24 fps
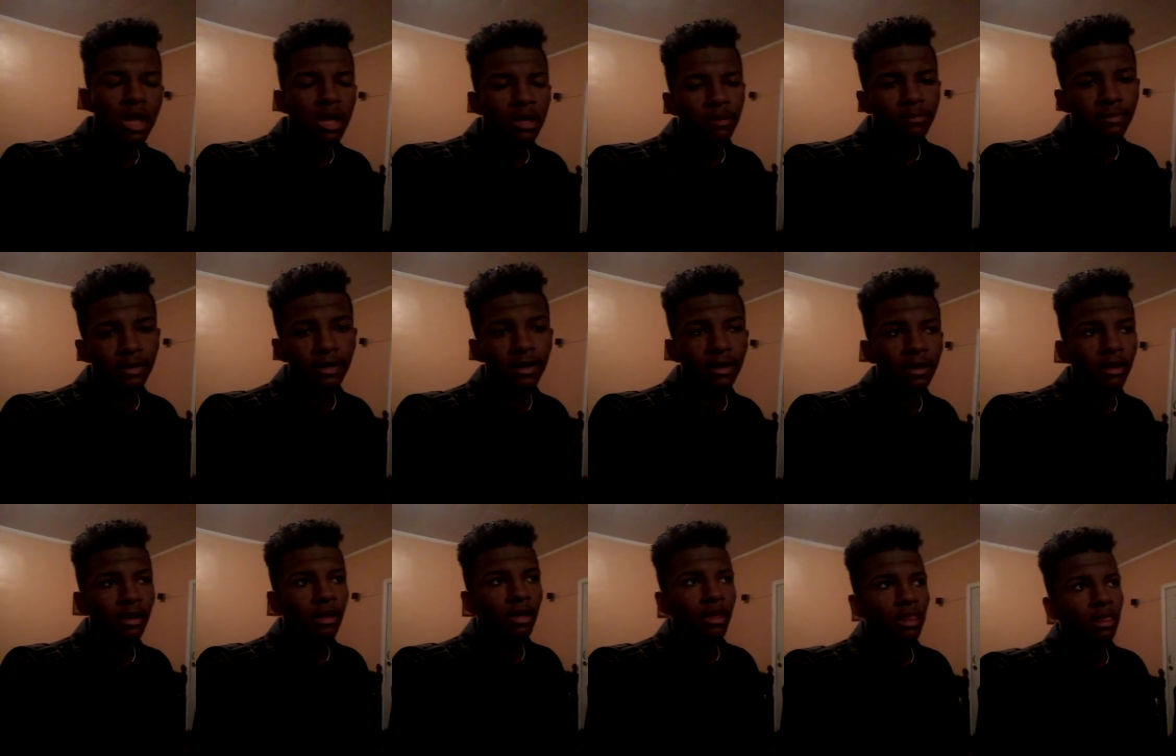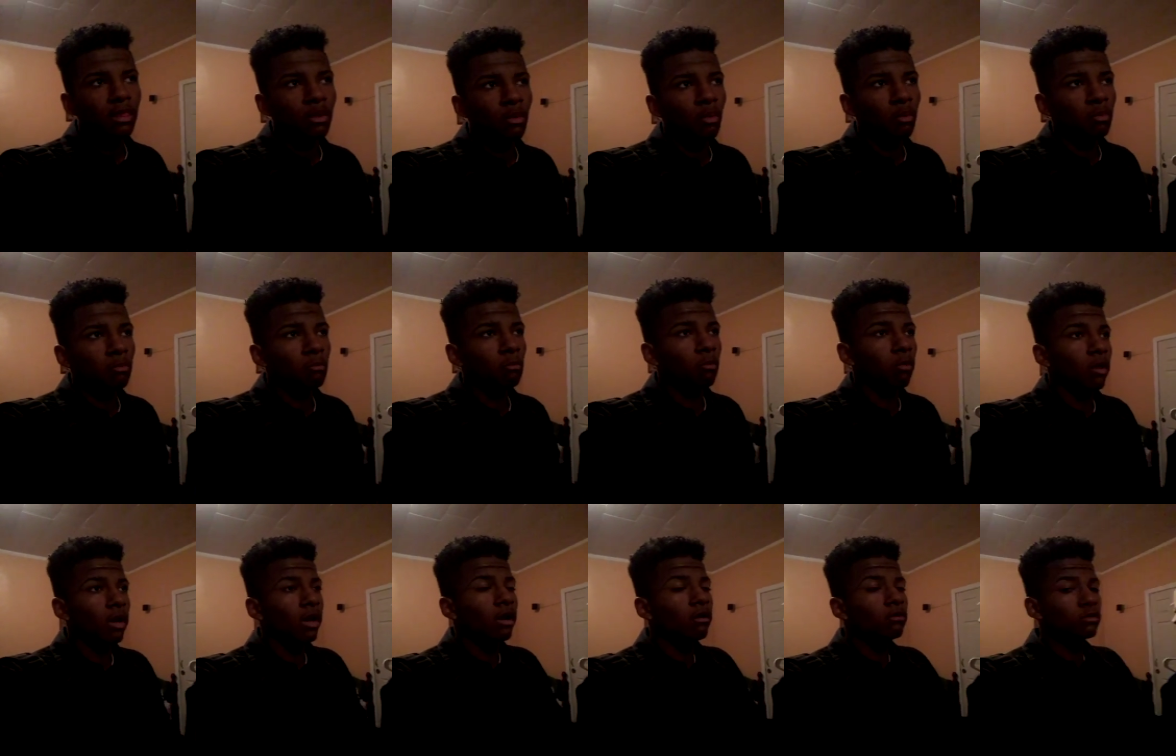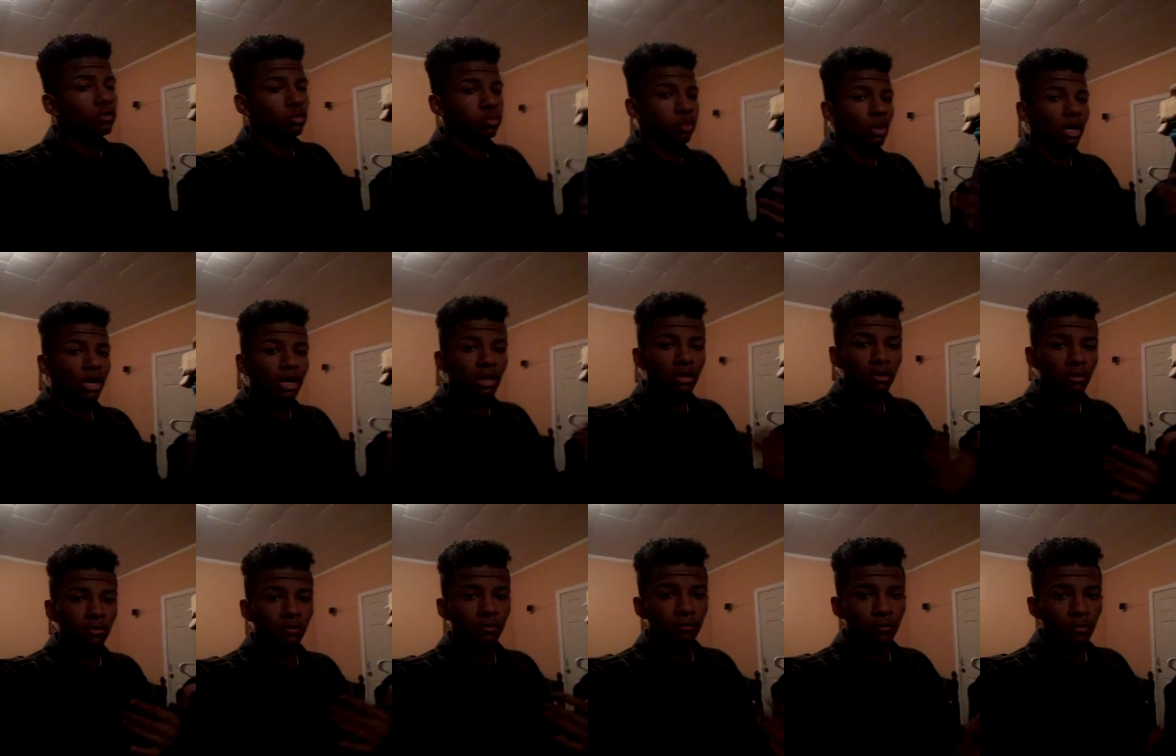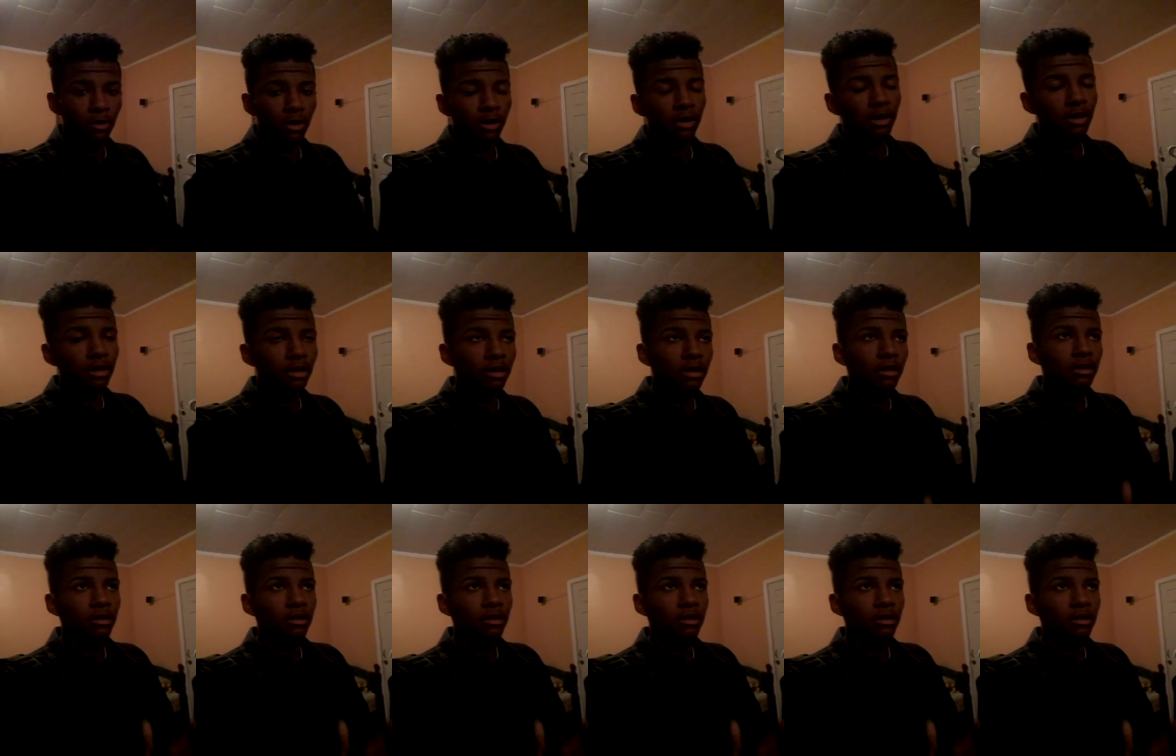But when I was wildly running,